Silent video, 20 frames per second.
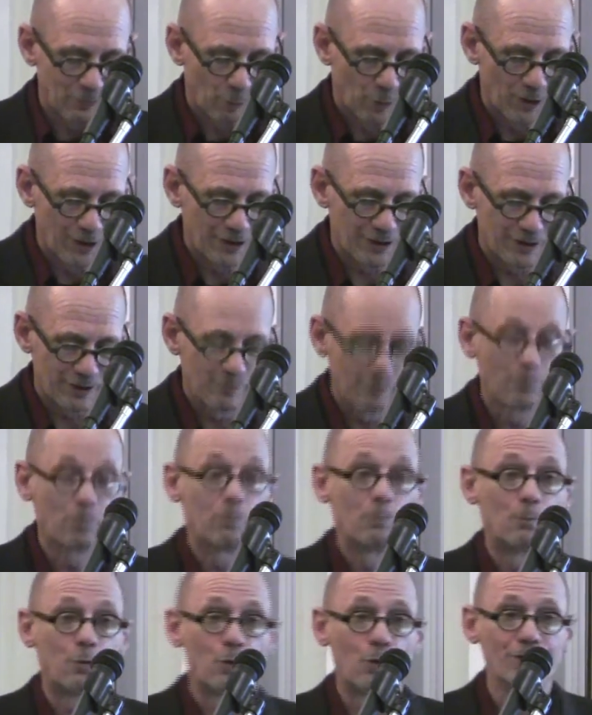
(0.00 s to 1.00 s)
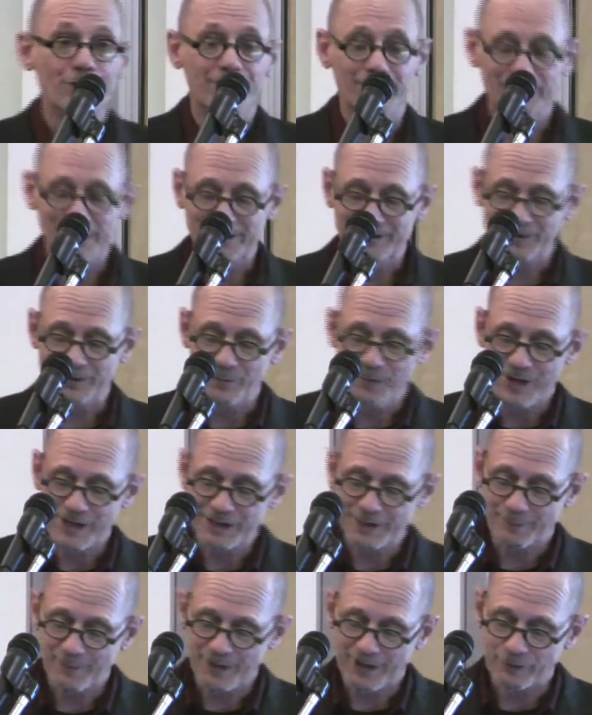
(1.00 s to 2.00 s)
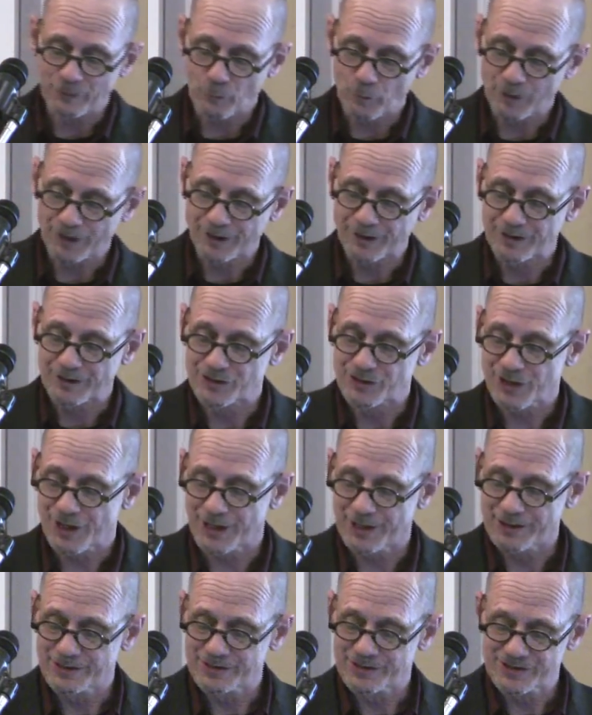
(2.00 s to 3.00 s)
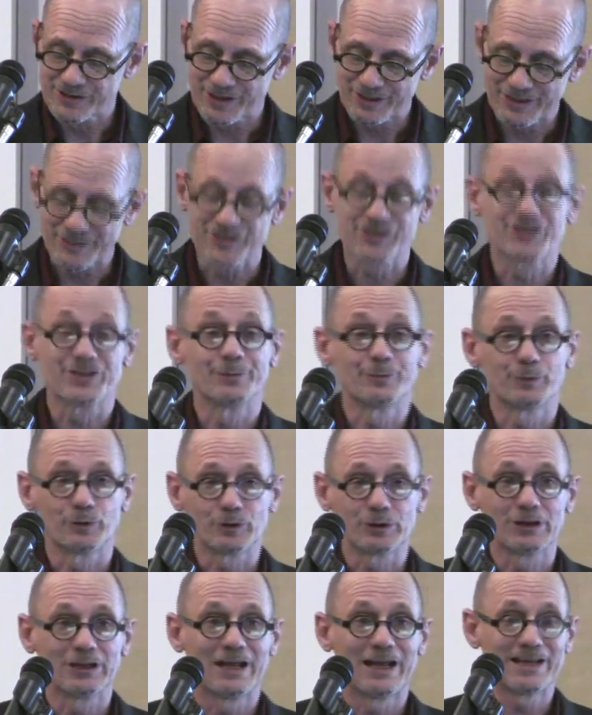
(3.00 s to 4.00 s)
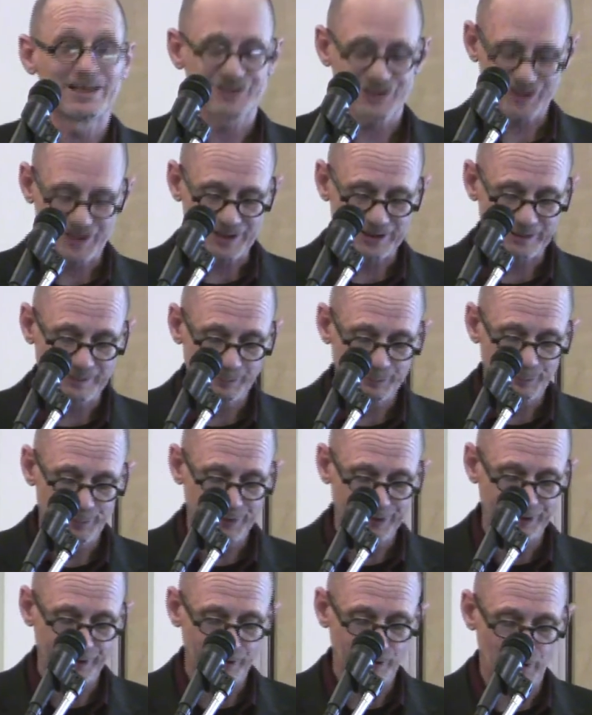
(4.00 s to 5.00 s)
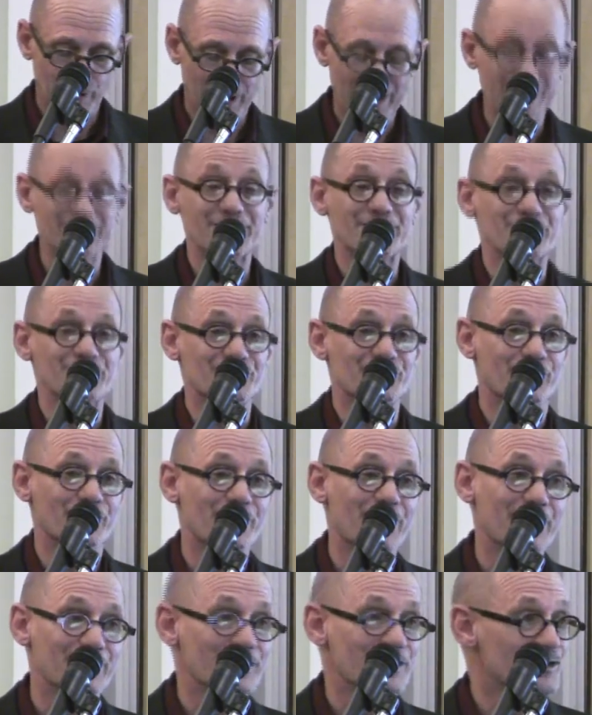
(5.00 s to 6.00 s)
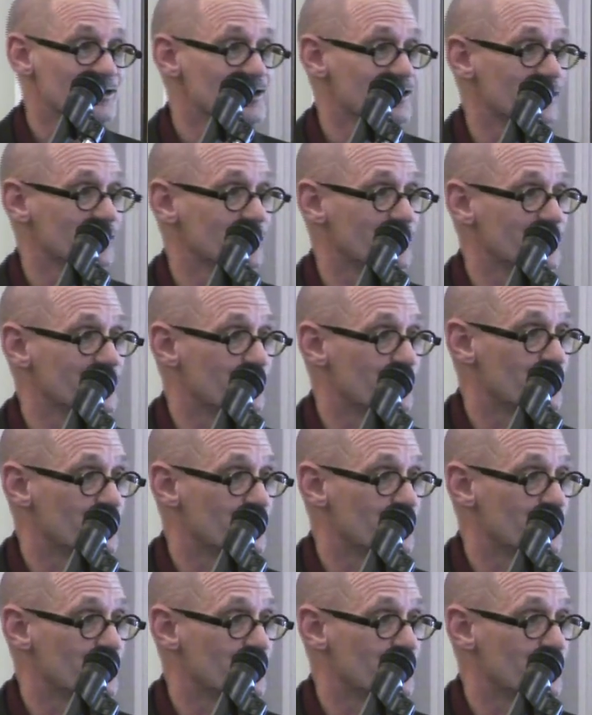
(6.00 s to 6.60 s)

One other point I'd like to make about working in China is that the simple, classic, pure ideas are not necessarily